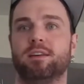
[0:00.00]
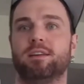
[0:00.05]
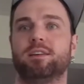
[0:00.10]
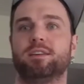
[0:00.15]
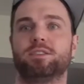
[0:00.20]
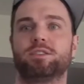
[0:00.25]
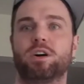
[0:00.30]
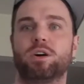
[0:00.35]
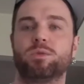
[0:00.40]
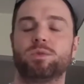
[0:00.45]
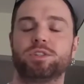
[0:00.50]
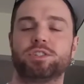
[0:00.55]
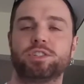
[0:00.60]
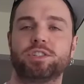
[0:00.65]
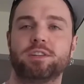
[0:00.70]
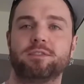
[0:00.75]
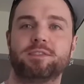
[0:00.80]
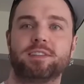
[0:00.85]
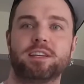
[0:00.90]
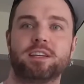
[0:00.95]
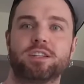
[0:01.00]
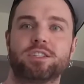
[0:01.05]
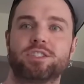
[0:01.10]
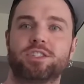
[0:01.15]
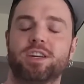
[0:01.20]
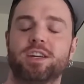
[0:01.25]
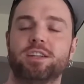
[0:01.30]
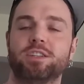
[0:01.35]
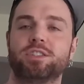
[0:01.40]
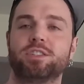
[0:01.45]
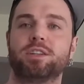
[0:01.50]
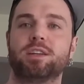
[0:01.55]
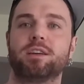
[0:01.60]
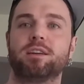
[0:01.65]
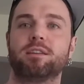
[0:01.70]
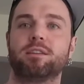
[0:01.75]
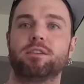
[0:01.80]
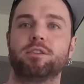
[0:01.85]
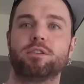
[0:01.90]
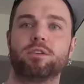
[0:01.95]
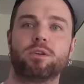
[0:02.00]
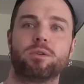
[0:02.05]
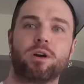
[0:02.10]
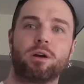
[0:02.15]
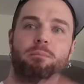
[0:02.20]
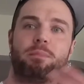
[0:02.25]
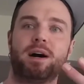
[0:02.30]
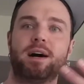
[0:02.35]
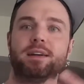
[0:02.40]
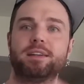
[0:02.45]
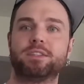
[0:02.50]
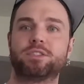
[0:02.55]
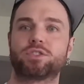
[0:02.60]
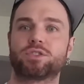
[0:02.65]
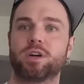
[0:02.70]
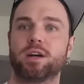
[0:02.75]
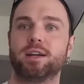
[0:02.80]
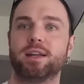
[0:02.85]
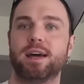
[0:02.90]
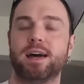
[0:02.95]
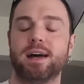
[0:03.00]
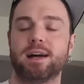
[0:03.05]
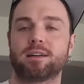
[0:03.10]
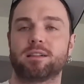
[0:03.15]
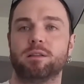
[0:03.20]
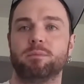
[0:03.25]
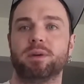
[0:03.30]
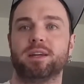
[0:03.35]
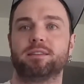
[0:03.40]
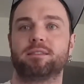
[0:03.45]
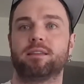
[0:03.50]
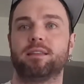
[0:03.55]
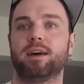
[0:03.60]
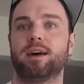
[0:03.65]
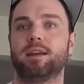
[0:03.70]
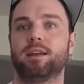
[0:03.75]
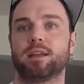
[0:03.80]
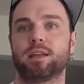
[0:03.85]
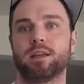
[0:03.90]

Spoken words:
is always shifting and changing, and our body's trying to acclimate to that.